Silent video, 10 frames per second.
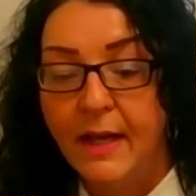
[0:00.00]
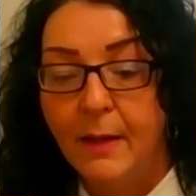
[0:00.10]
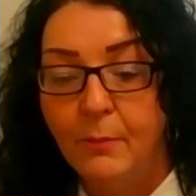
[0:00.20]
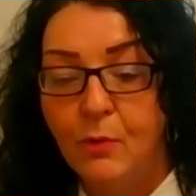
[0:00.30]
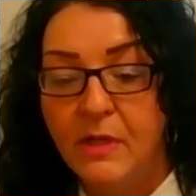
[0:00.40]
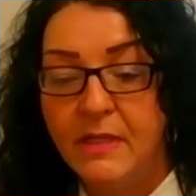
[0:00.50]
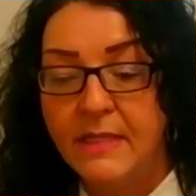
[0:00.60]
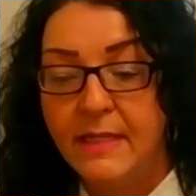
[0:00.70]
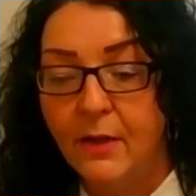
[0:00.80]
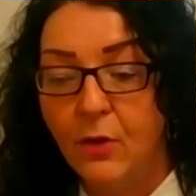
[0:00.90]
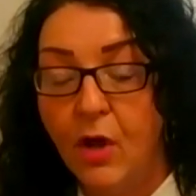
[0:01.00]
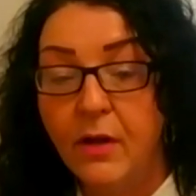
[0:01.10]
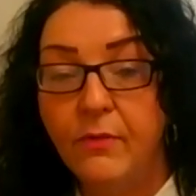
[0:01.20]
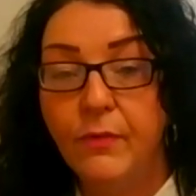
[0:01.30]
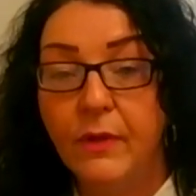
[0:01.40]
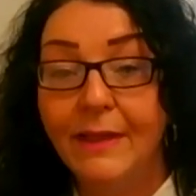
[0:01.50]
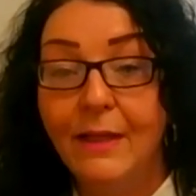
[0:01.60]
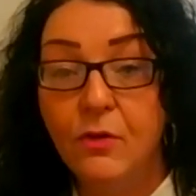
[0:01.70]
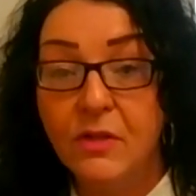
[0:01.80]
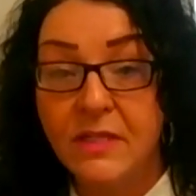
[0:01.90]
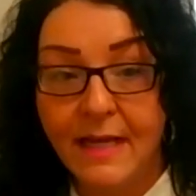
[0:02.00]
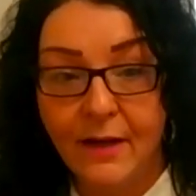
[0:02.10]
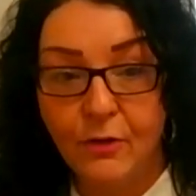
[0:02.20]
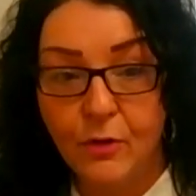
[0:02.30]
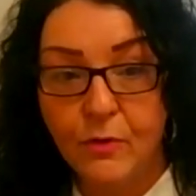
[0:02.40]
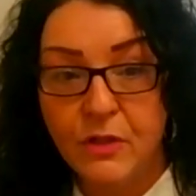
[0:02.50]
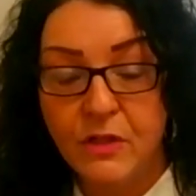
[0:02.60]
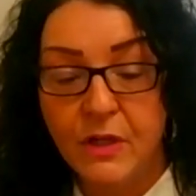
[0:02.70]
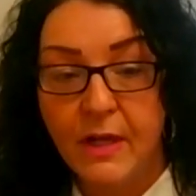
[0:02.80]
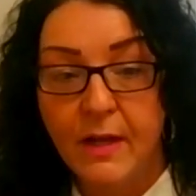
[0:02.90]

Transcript: I'm going to say, a lot of legal standards